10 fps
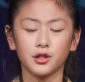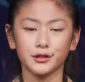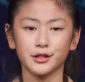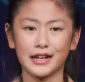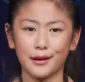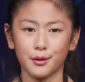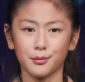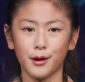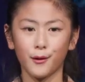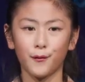on your gaming
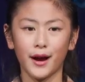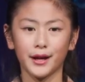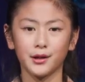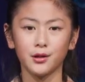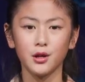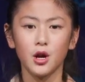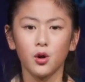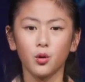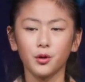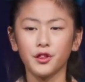profile
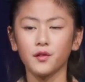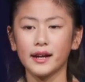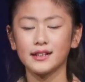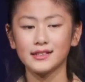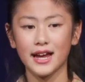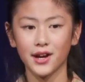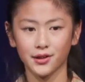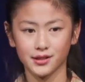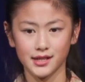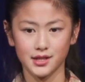or the latest hair
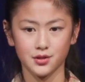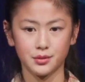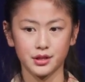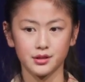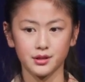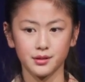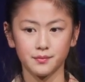accessories.